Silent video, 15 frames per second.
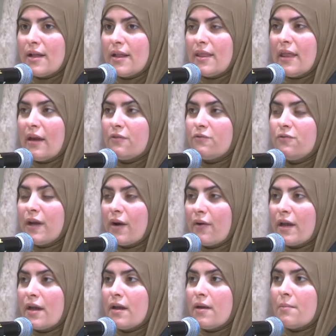that
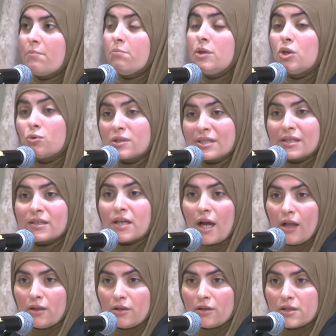very muted
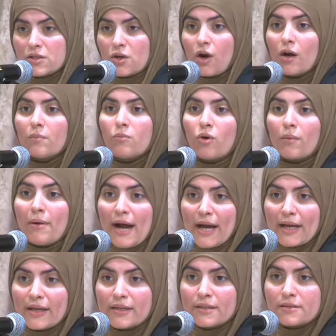colors are more
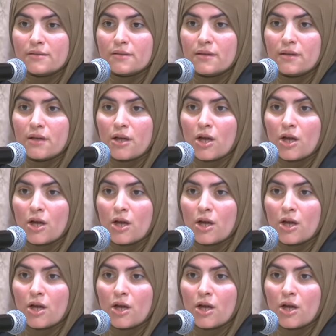pious,